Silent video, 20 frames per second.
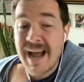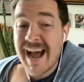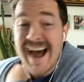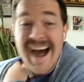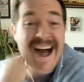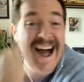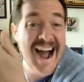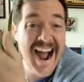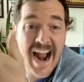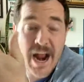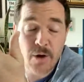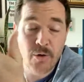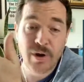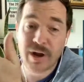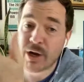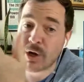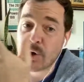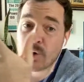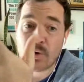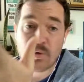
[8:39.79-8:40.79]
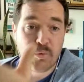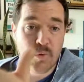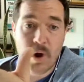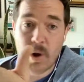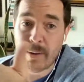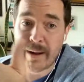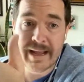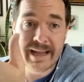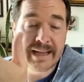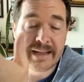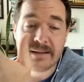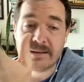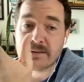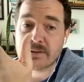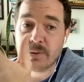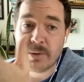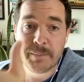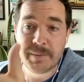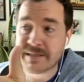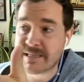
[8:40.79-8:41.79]
hiring, growing,
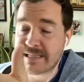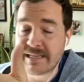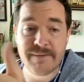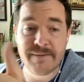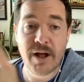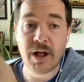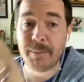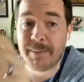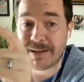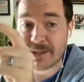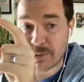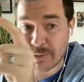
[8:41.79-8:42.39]
doing business development,